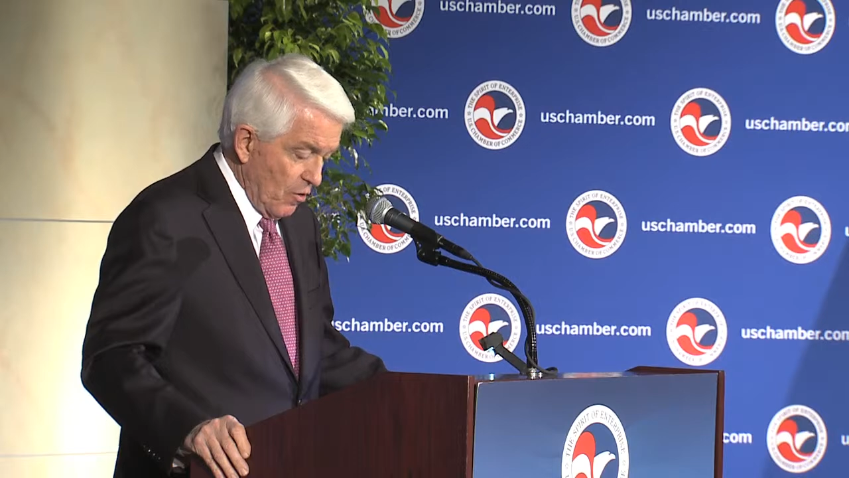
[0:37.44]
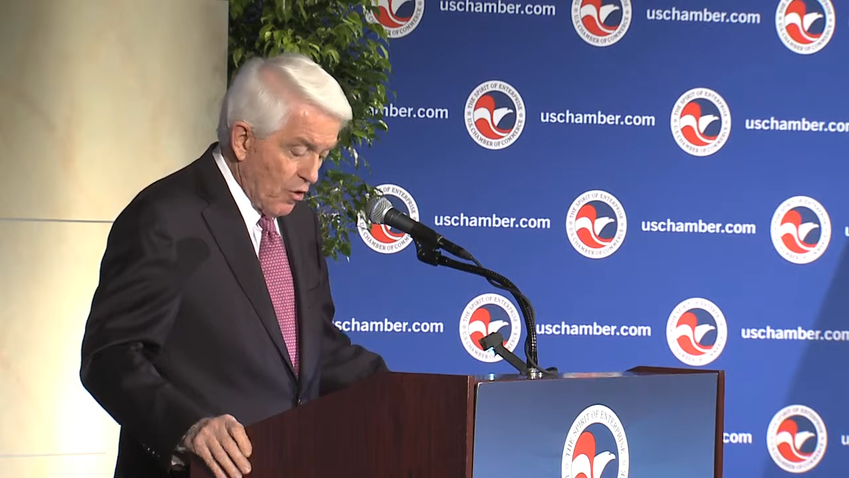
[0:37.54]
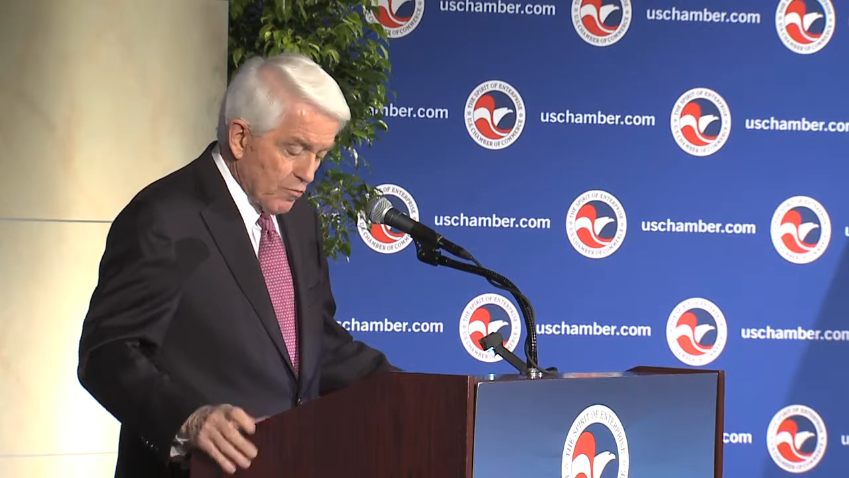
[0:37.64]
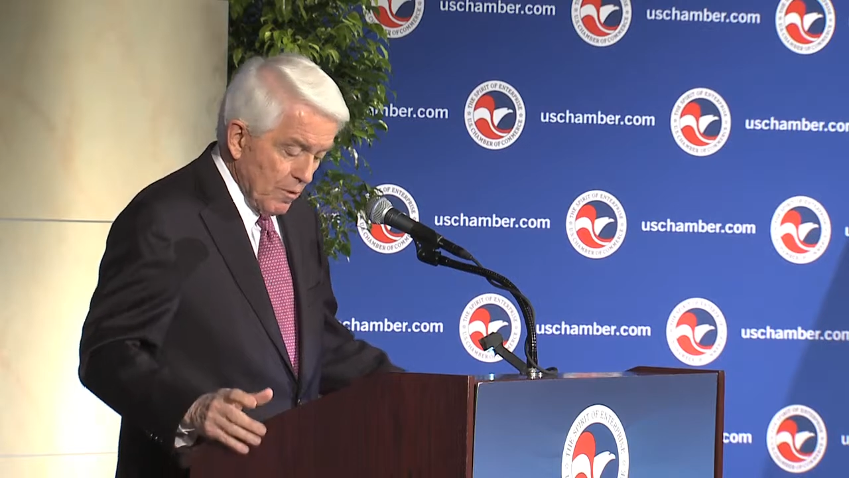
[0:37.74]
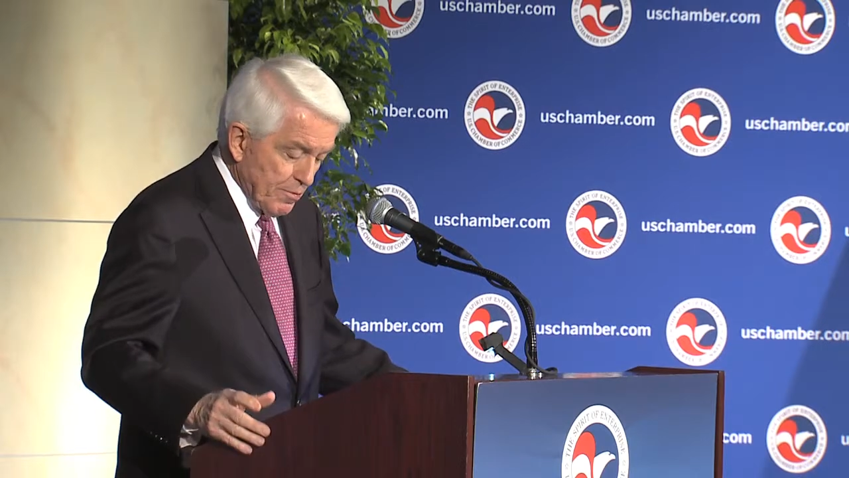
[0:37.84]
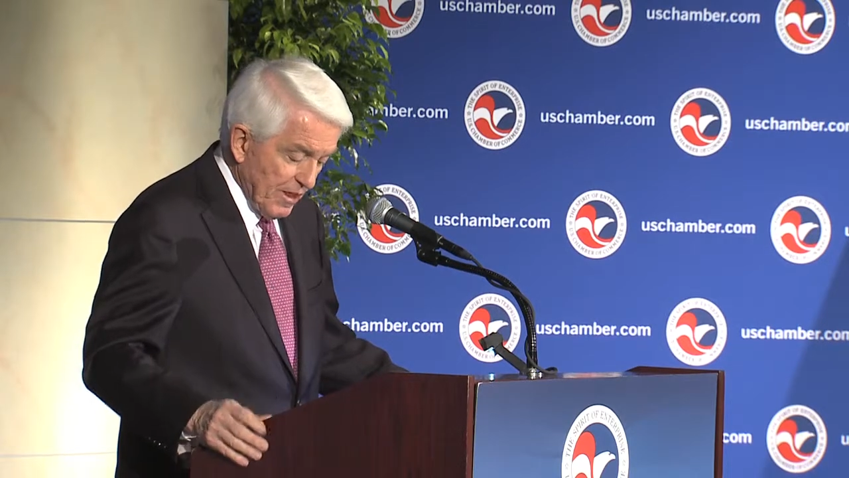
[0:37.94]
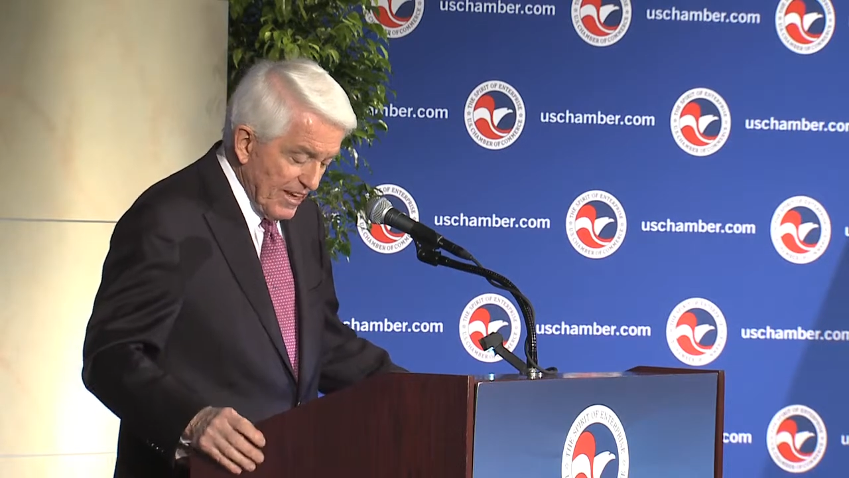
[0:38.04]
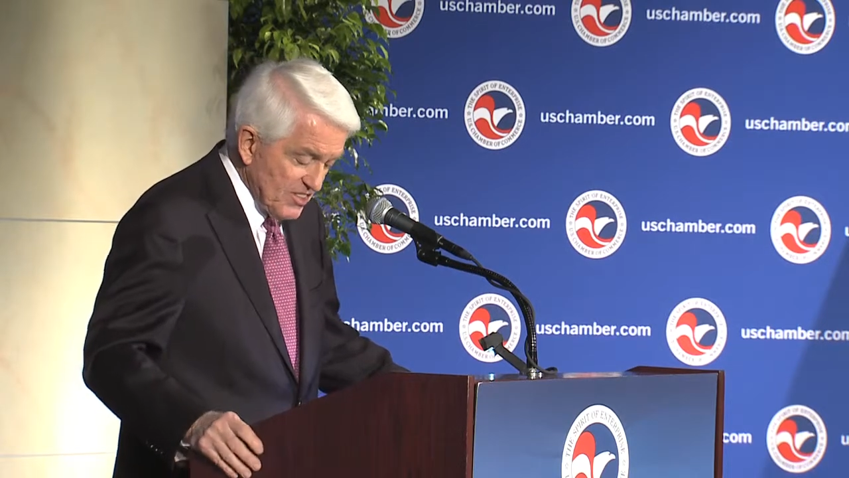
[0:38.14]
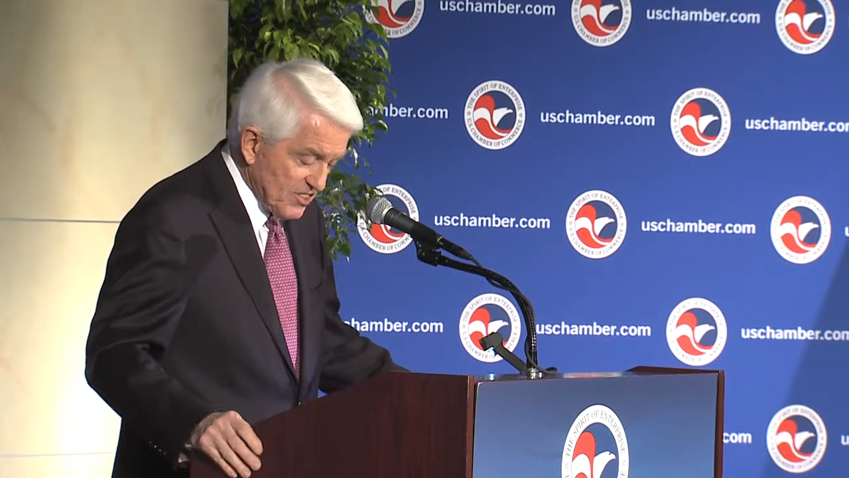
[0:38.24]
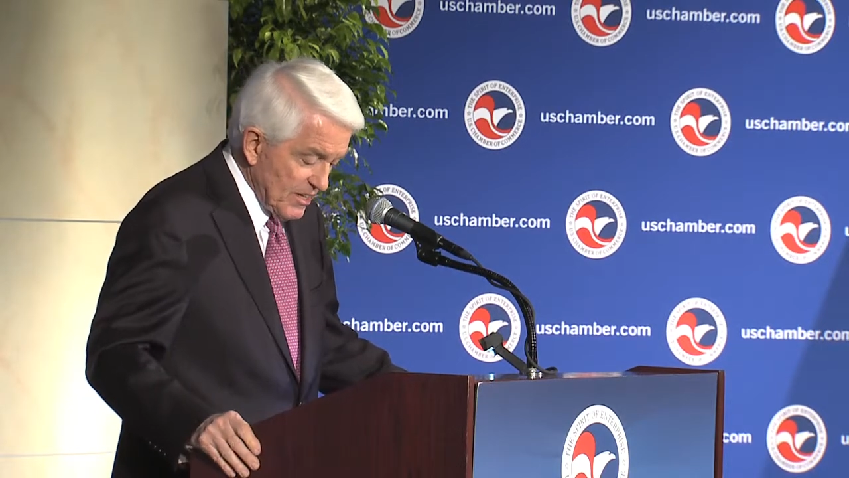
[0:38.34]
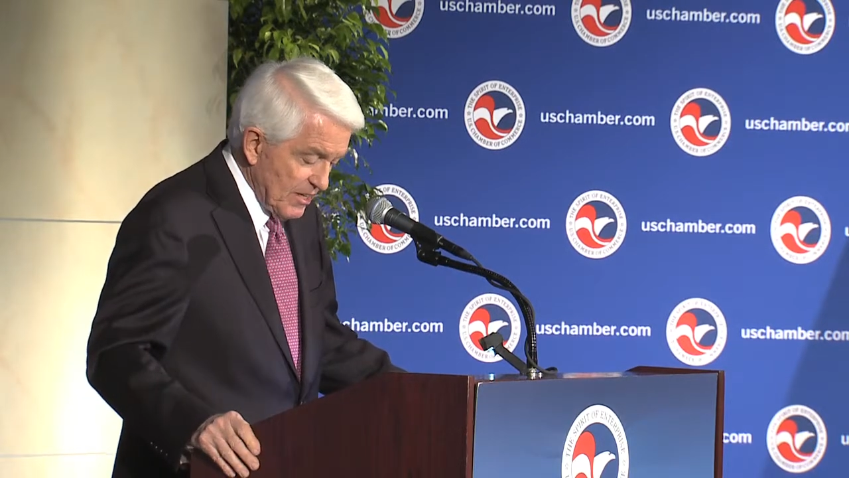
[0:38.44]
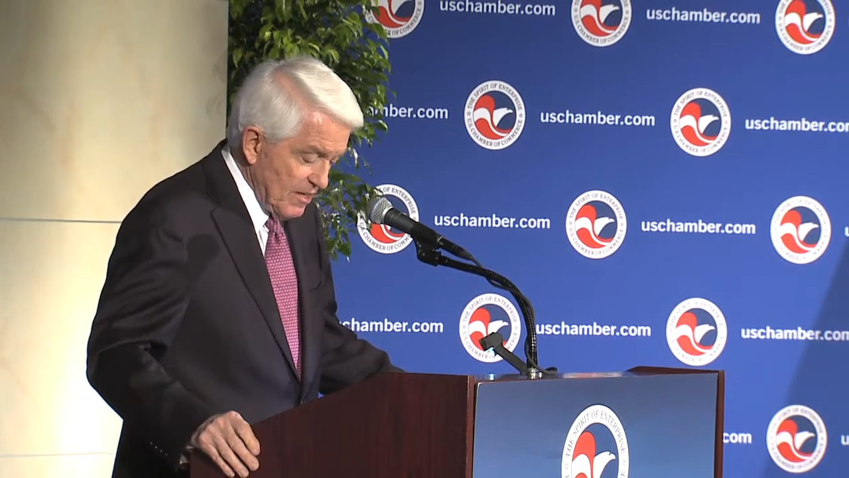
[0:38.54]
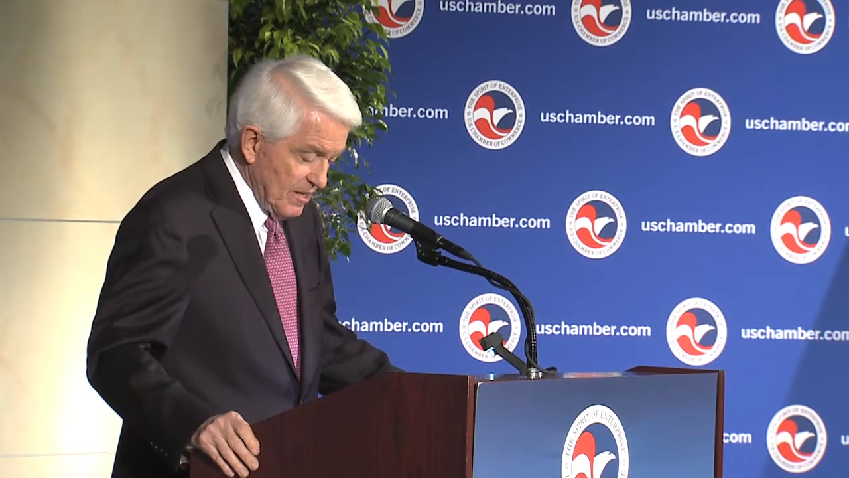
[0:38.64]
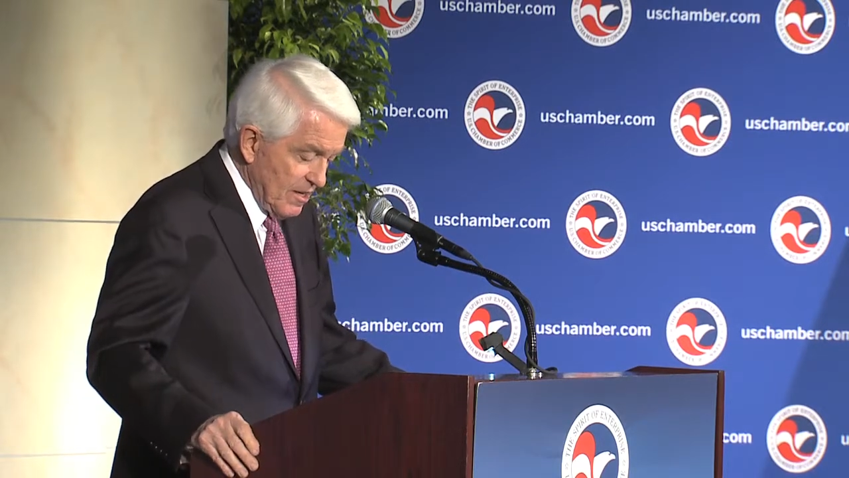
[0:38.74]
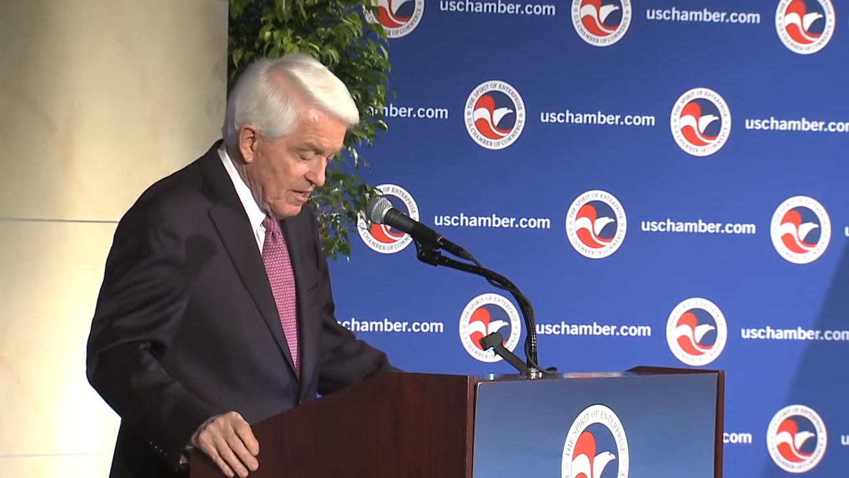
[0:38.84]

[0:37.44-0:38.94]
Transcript: or replacing